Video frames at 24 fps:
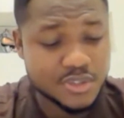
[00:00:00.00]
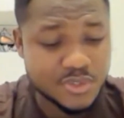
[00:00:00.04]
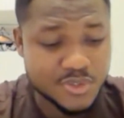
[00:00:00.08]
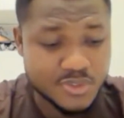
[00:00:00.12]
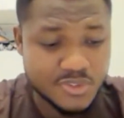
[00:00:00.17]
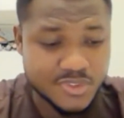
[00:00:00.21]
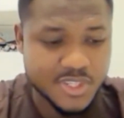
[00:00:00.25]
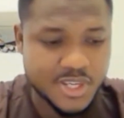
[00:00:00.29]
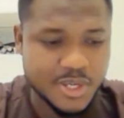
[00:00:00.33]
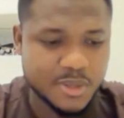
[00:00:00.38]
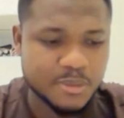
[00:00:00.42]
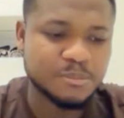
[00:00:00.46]
you
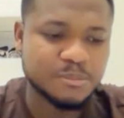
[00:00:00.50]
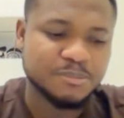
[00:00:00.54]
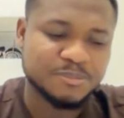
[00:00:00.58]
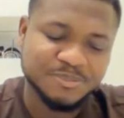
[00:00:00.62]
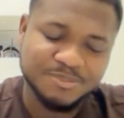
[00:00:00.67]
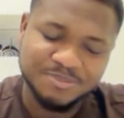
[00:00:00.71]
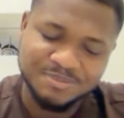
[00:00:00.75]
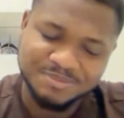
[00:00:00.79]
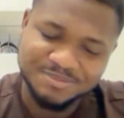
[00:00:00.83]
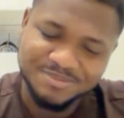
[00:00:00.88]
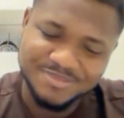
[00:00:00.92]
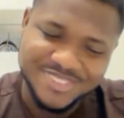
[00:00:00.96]
stay.
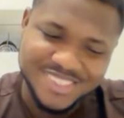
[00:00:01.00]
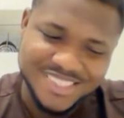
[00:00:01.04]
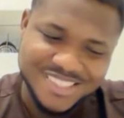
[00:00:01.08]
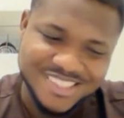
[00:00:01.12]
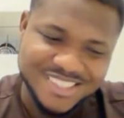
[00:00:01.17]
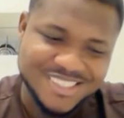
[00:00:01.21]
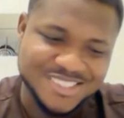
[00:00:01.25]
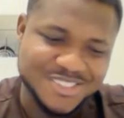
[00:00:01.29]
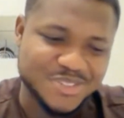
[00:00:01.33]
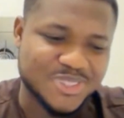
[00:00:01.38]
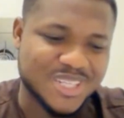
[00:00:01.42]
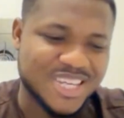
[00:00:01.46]

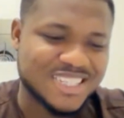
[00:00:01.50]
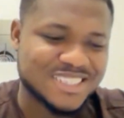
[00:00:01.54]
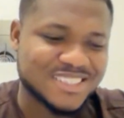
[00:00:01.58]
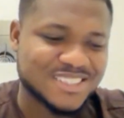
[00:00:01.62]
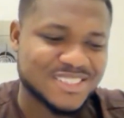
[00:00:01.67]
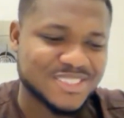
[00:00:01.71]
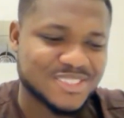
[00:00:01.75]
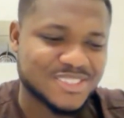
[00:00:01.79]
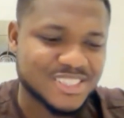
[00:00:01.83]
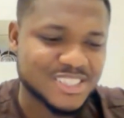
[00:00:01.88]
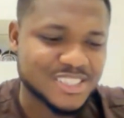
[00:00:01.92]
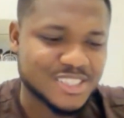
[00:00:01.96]
So that's
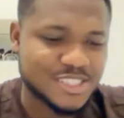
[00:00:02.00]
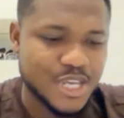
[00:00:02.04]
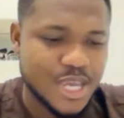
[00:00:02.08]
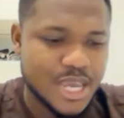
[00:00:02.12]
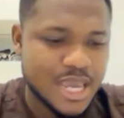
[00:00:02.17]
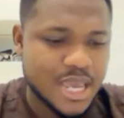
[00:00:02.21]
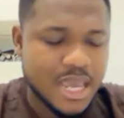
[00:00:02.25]
just it.